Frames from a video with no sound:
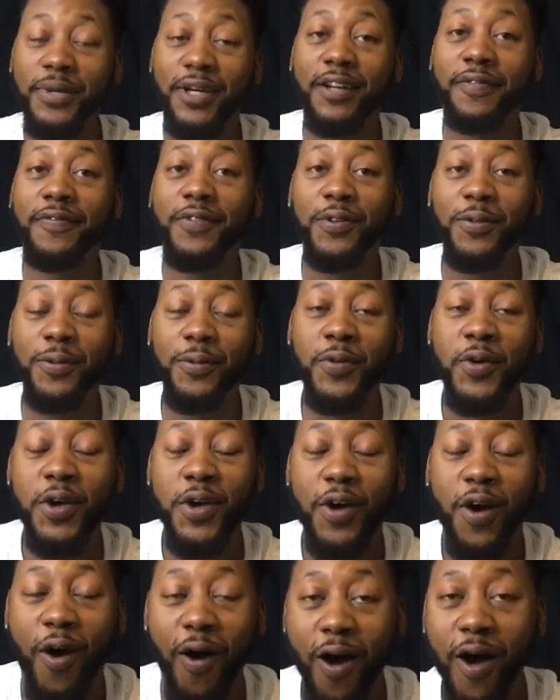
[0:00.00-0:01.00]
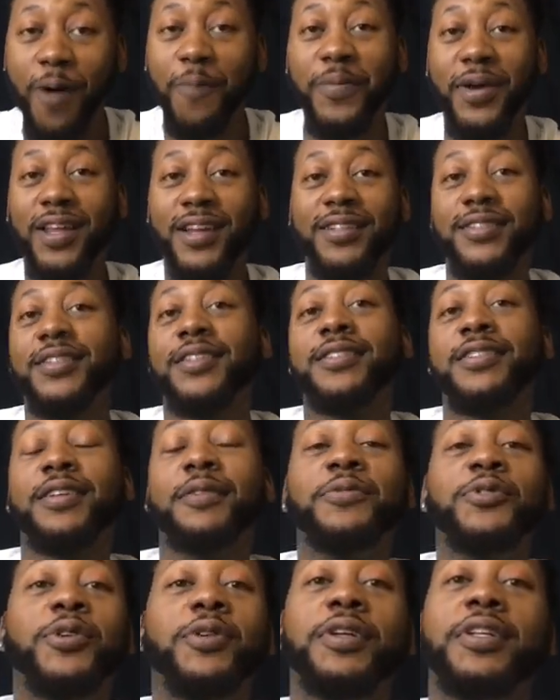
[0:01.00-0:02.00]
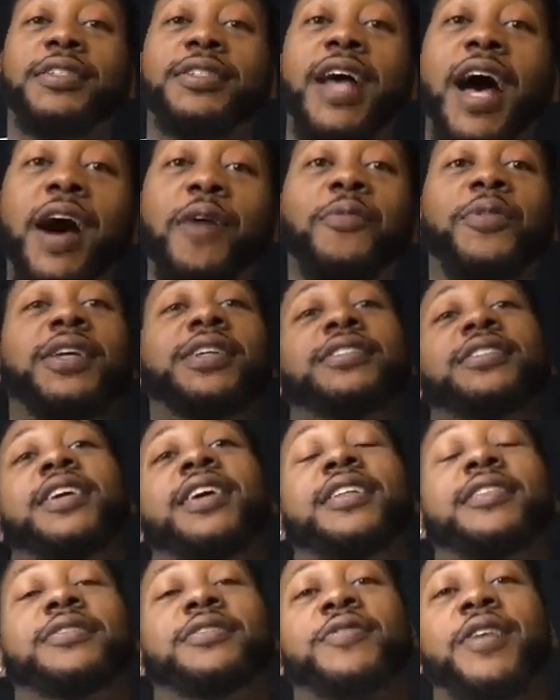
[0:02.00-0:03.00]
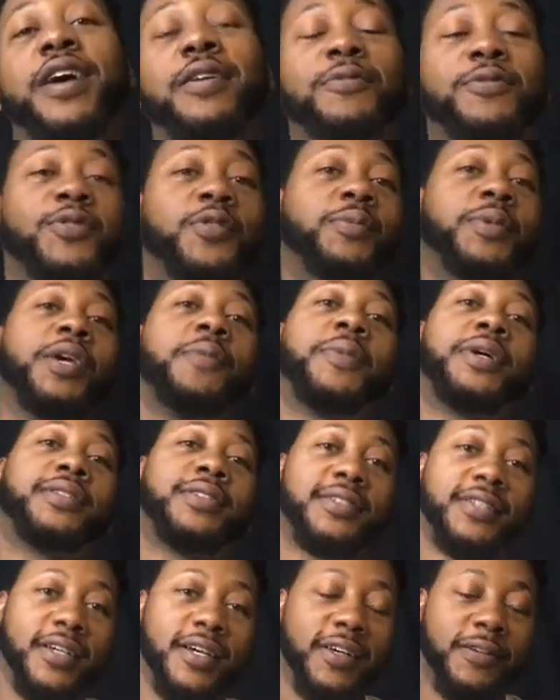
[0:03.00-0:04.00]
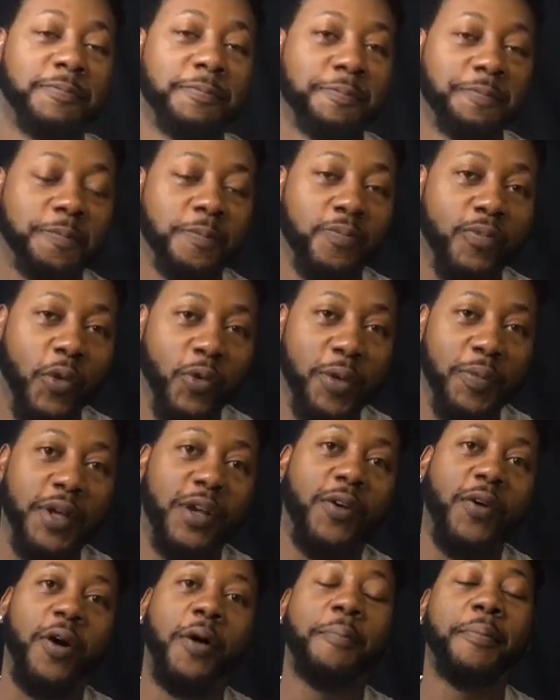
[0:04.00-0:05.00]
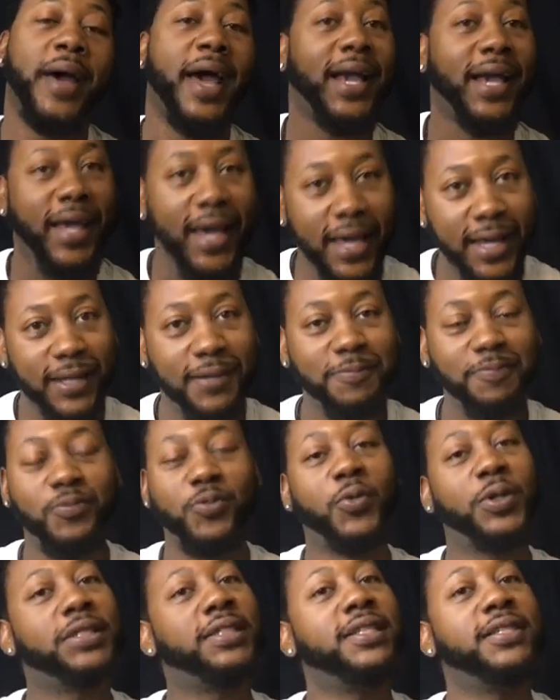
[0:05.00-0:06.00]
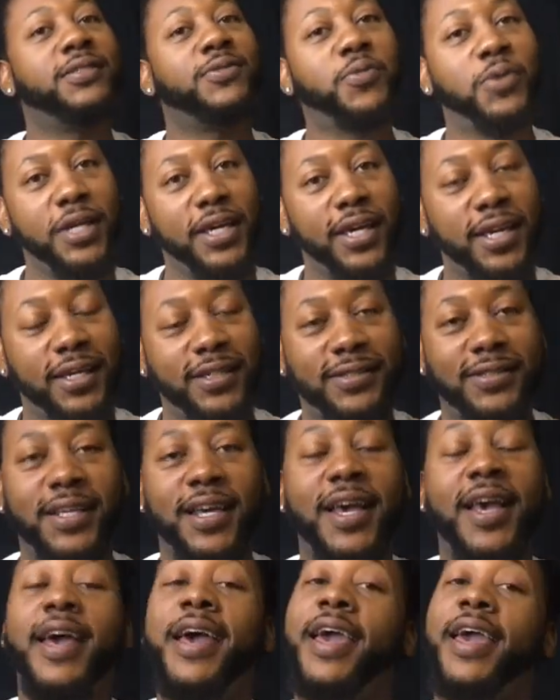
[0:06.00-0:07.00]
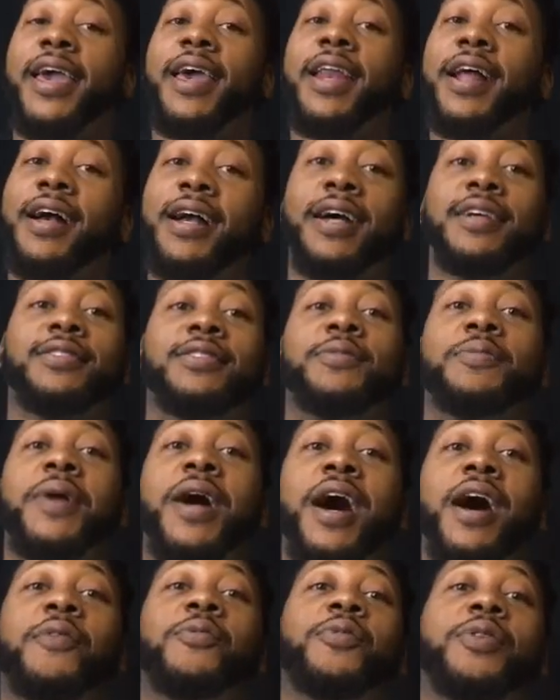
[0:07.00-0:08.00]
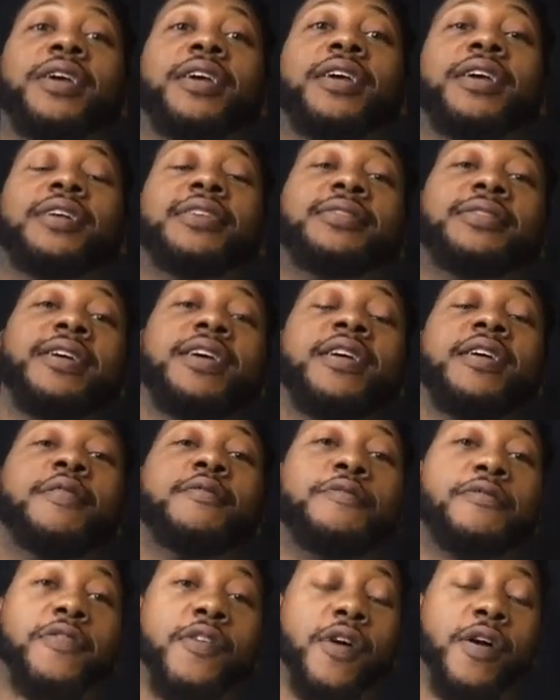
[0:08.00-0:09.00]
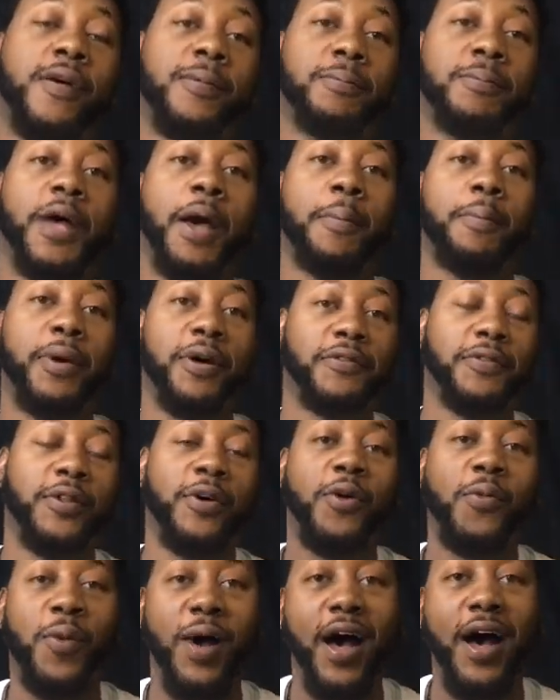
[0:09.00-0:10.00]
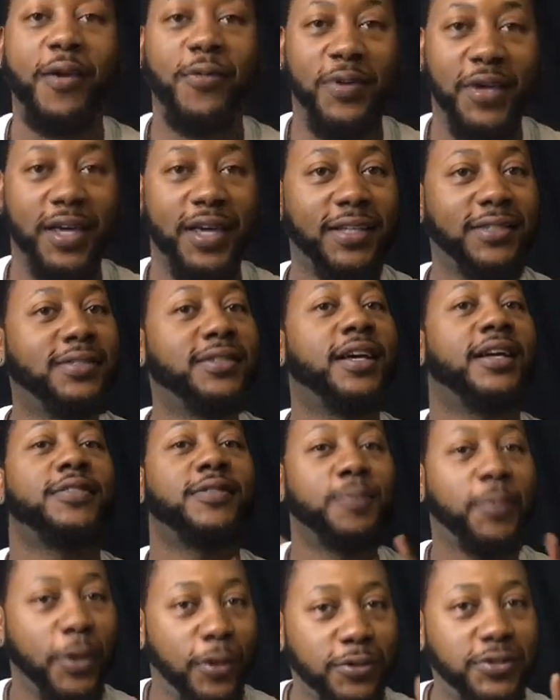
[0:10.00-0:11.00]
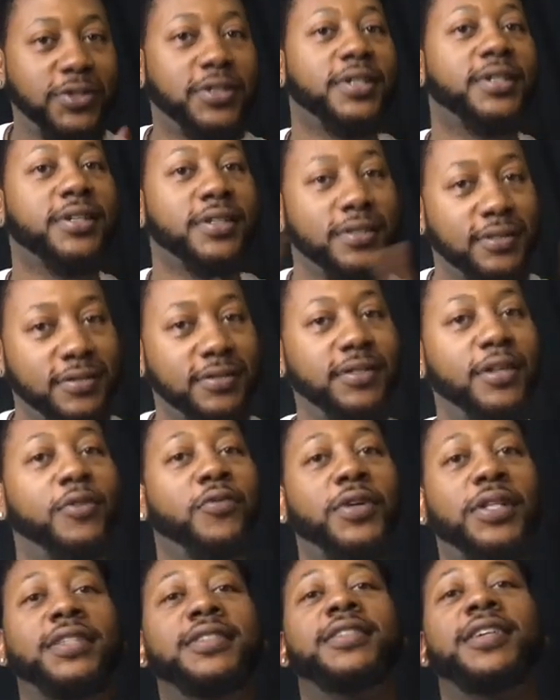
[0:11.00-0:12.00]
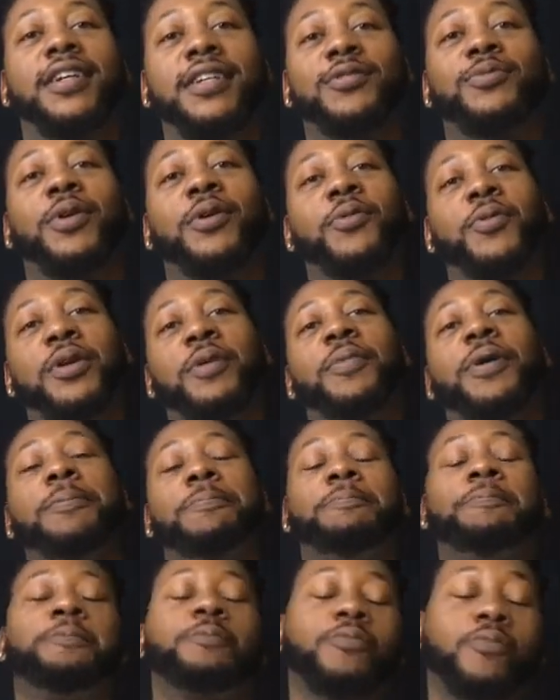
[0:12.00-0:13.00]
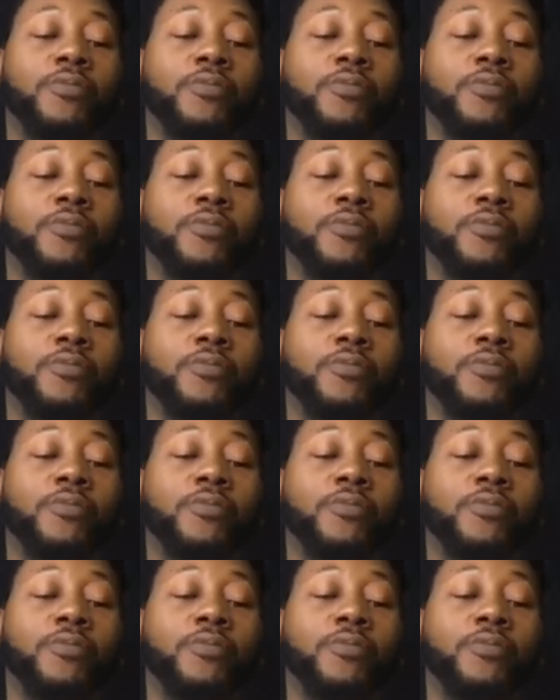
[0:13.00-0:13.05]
but if you are paying attention, I'm doing this hot wing challenge, right? So me and my son, we've been going back at it with these wings. And I got some hot wings from Buffalo Wild Wings that's supposed to, really take us where we want to be.